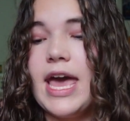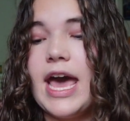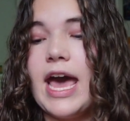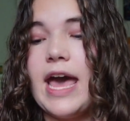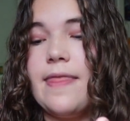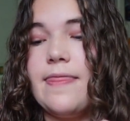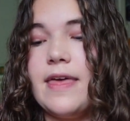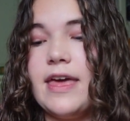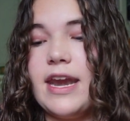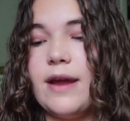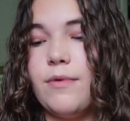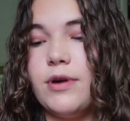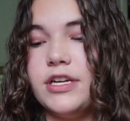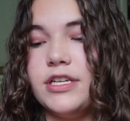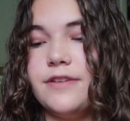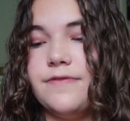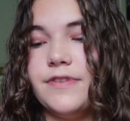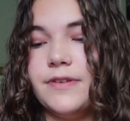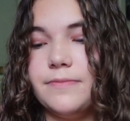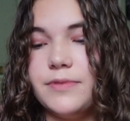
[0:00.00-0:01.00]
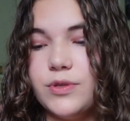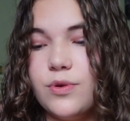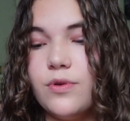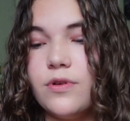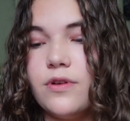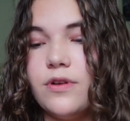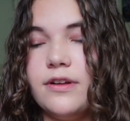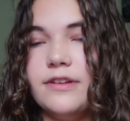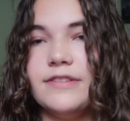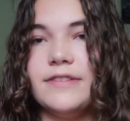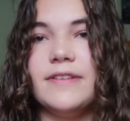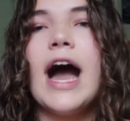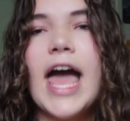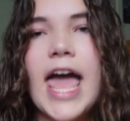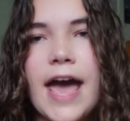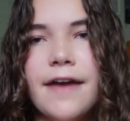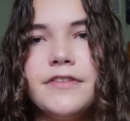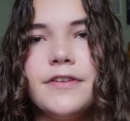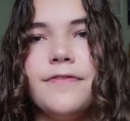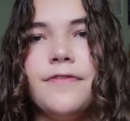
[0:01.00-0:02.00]
And then I wanted to film school goals. I
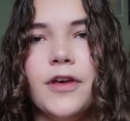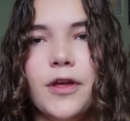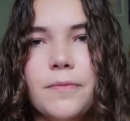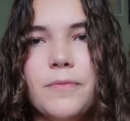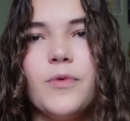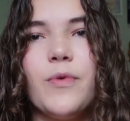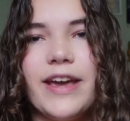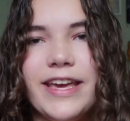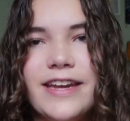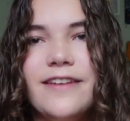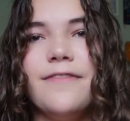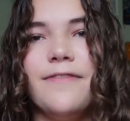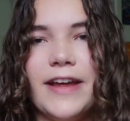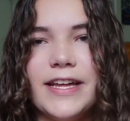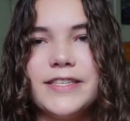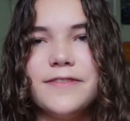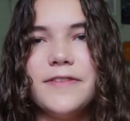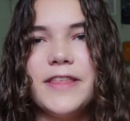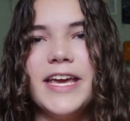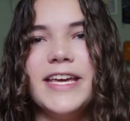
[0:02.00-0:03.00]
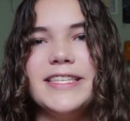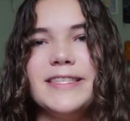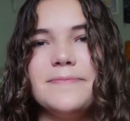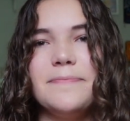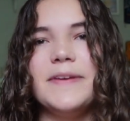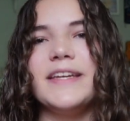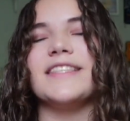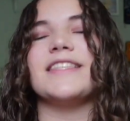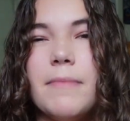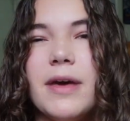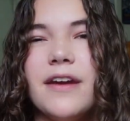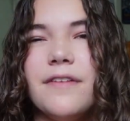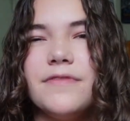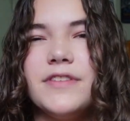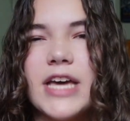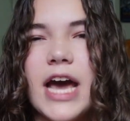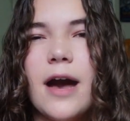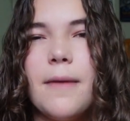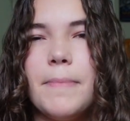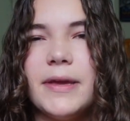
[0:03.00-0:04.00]
have to film way in advance for this because I'm out of
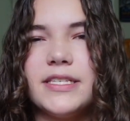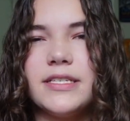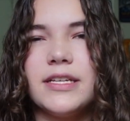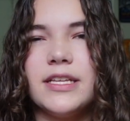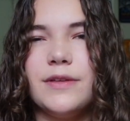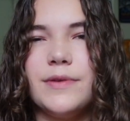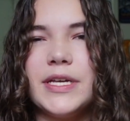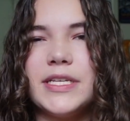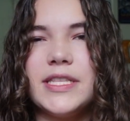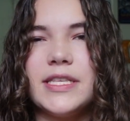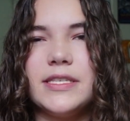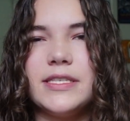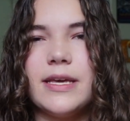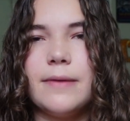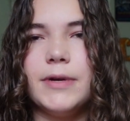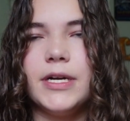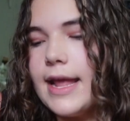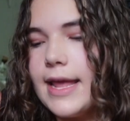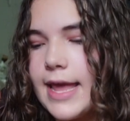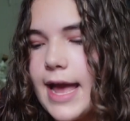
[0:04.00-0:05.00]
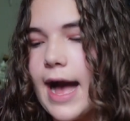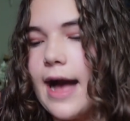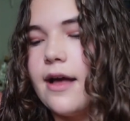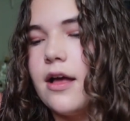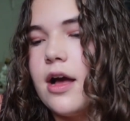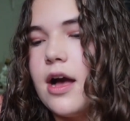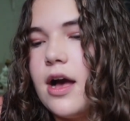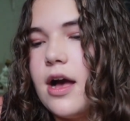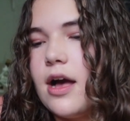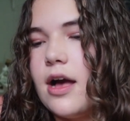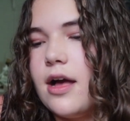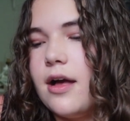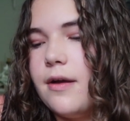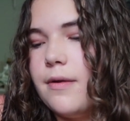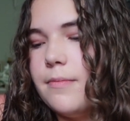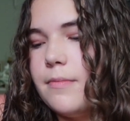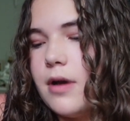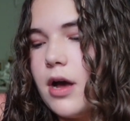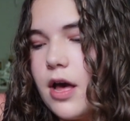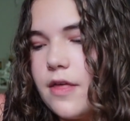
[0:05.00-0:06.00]
town basically the rest of the summer. Yeah,
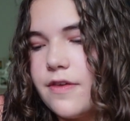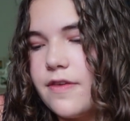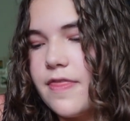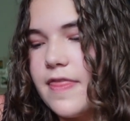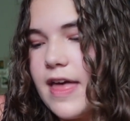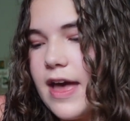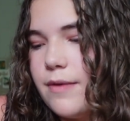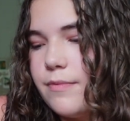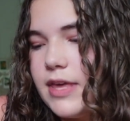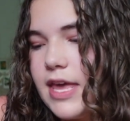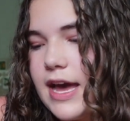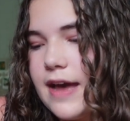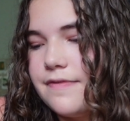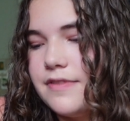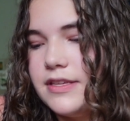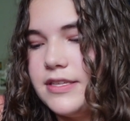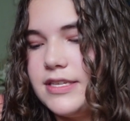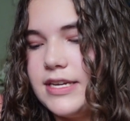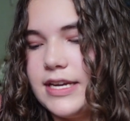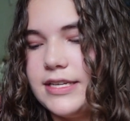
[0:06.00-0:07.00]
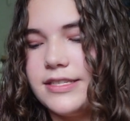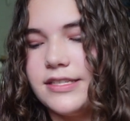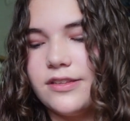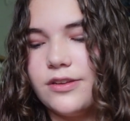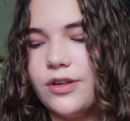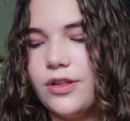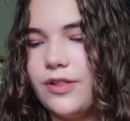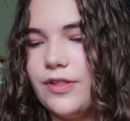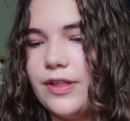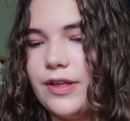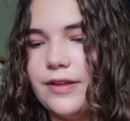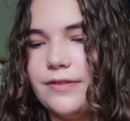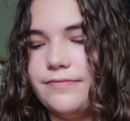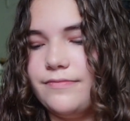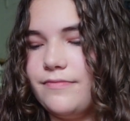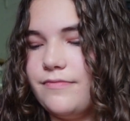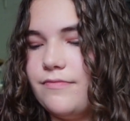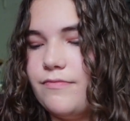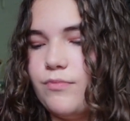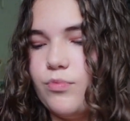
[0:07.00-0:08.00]
other than that, we have this nice little
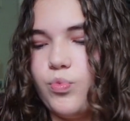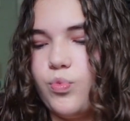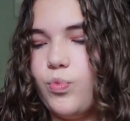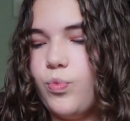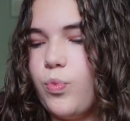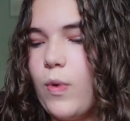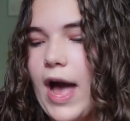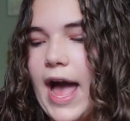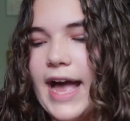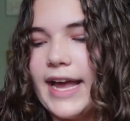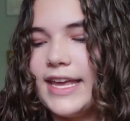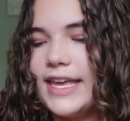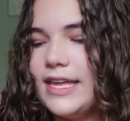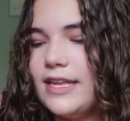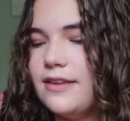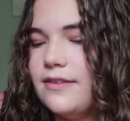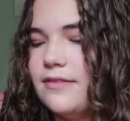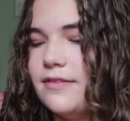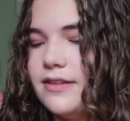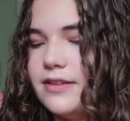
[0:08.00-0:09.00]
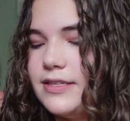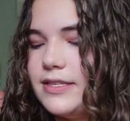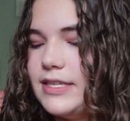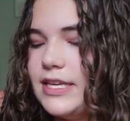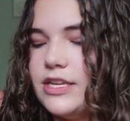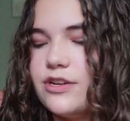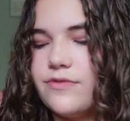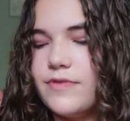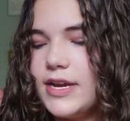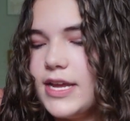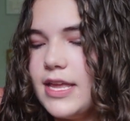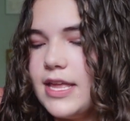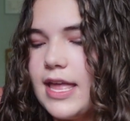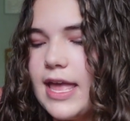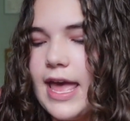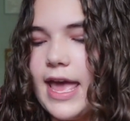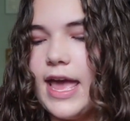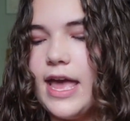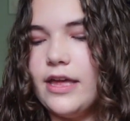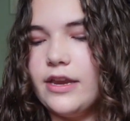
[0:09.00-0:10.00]
wagon scenery
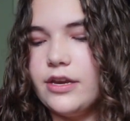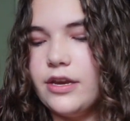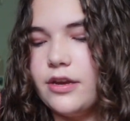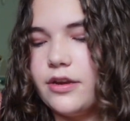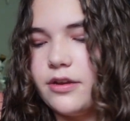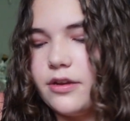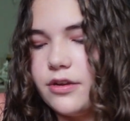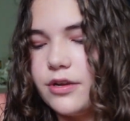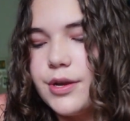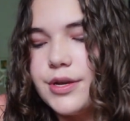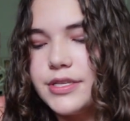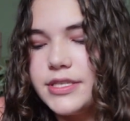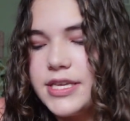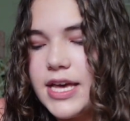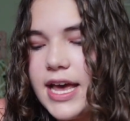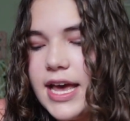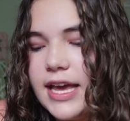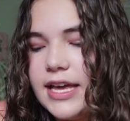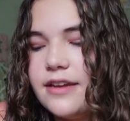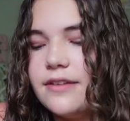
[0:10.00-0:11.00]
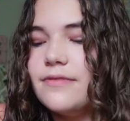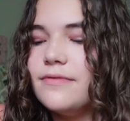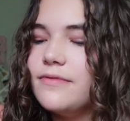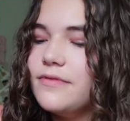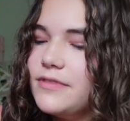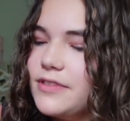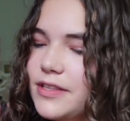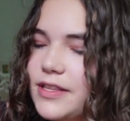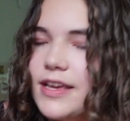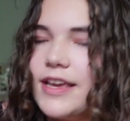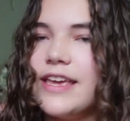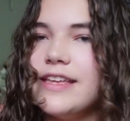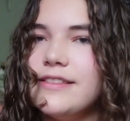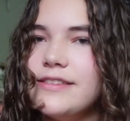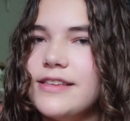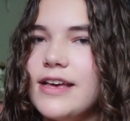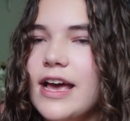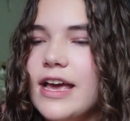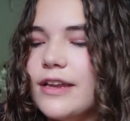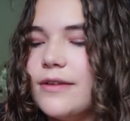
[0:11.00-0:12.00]
and go outside to look
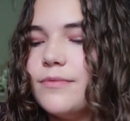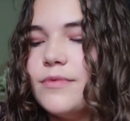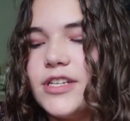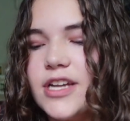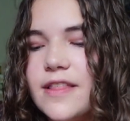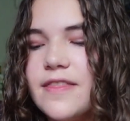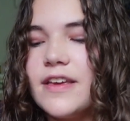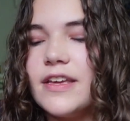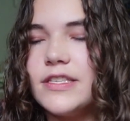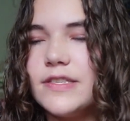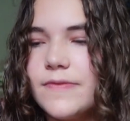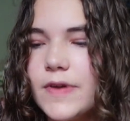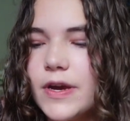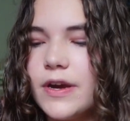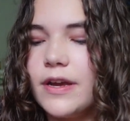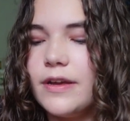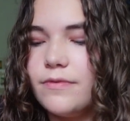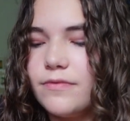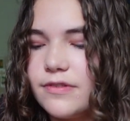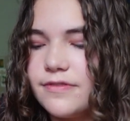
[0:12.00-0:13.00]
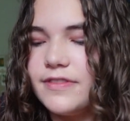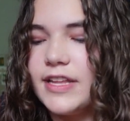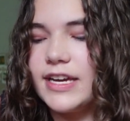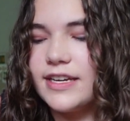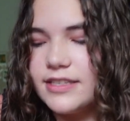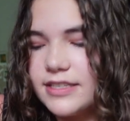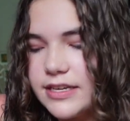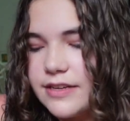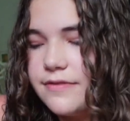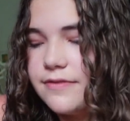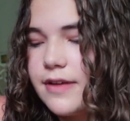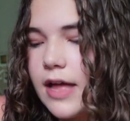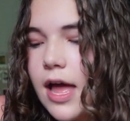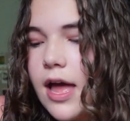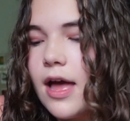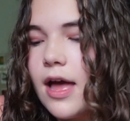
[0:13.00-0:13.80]
inside, which I think is very reflective.